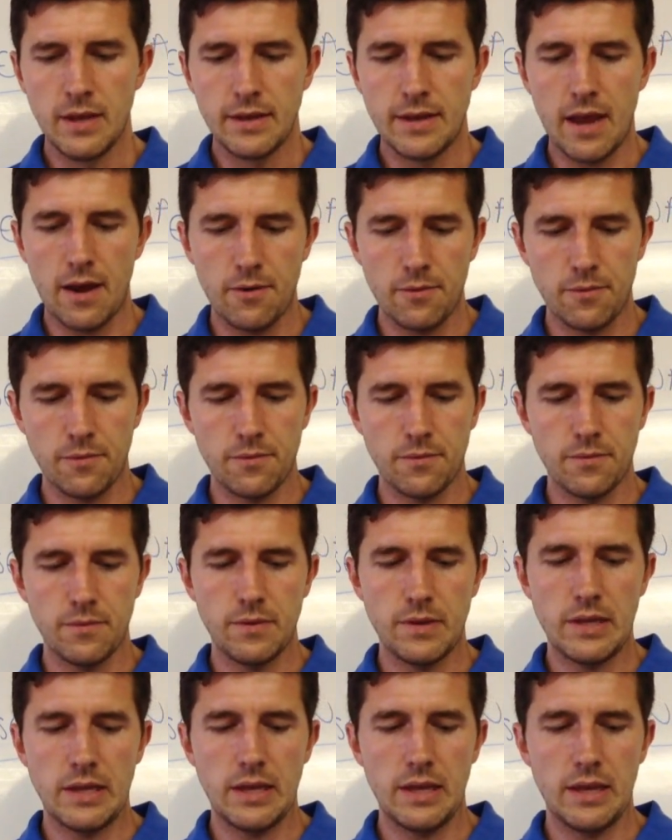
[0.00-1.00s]
Now,
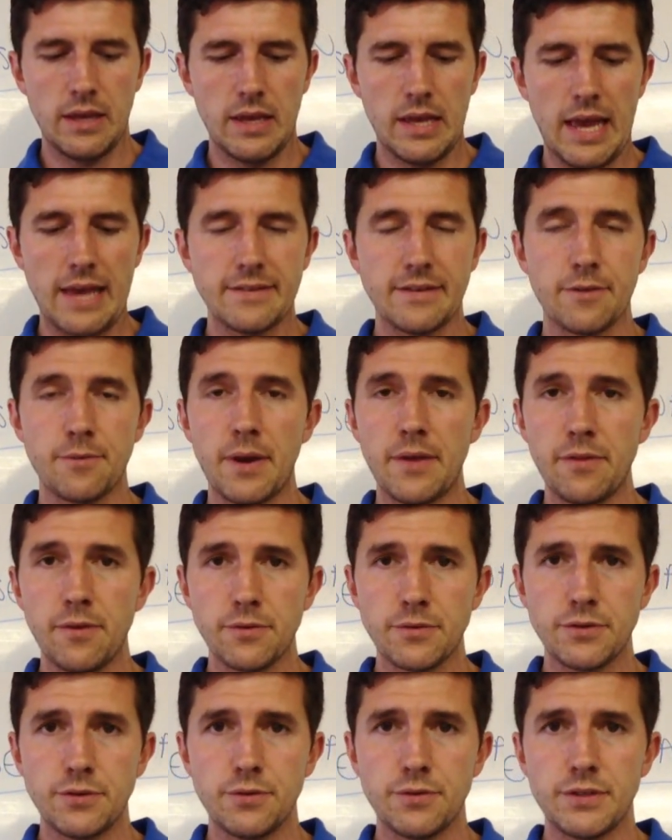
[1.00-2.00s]
as I read
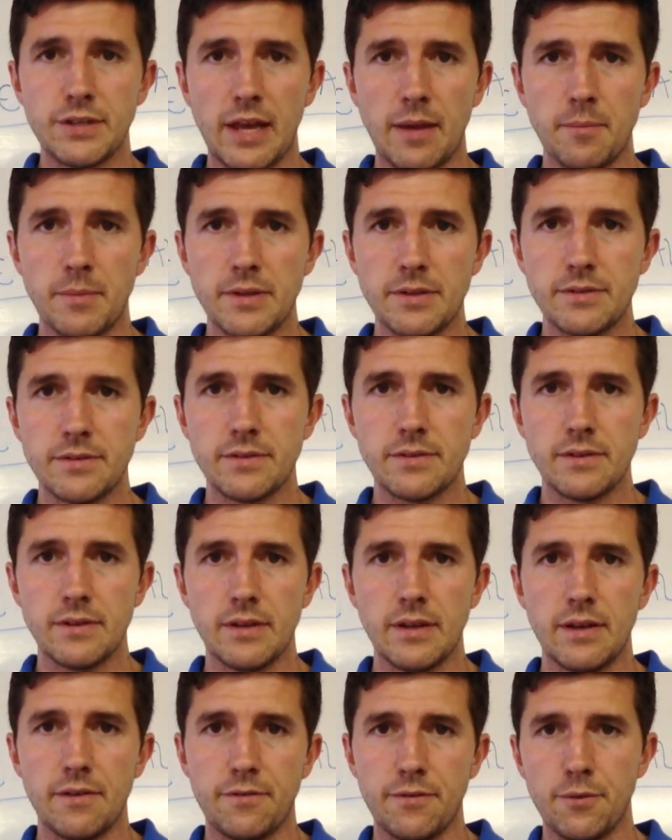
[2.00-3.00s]
those two statements,
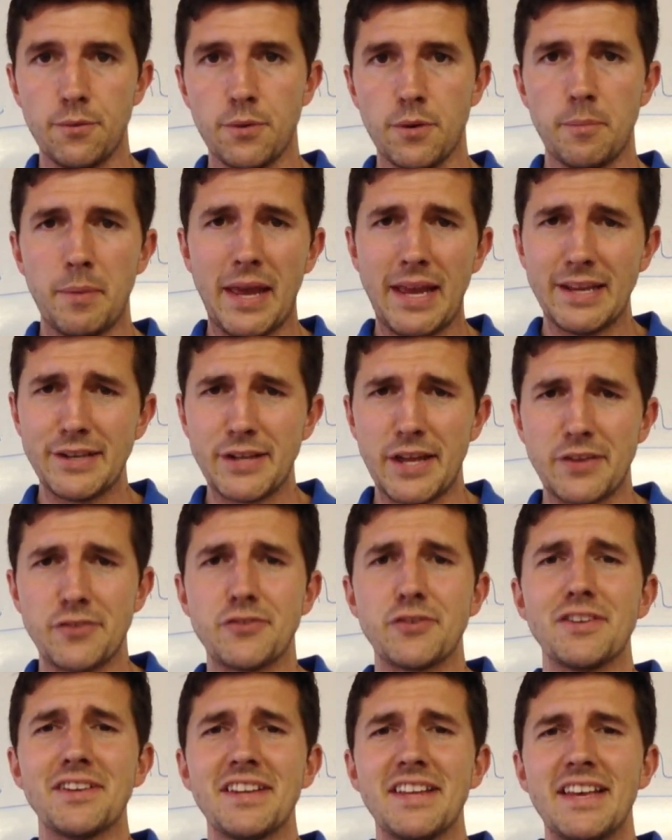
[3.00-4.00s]
if you were paying
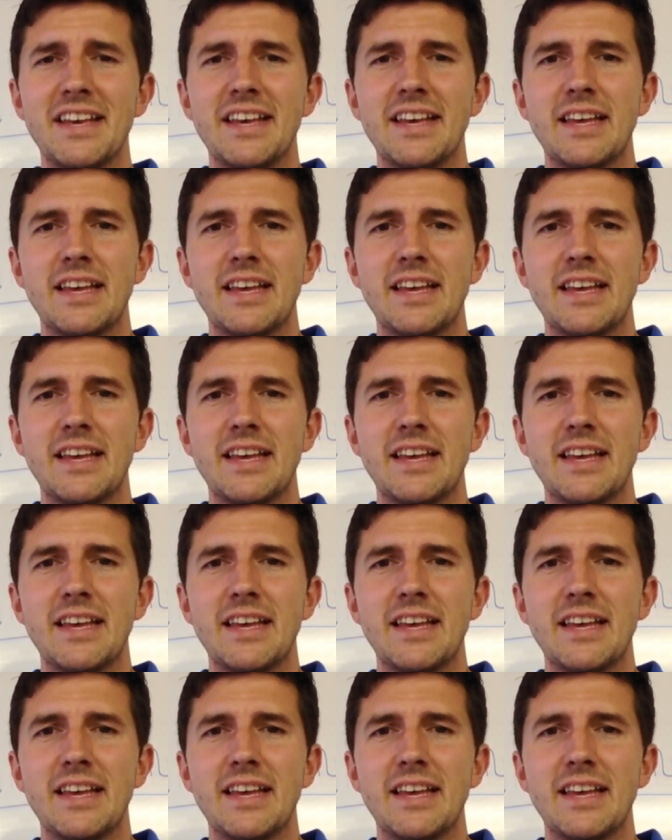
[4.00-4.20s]
attention,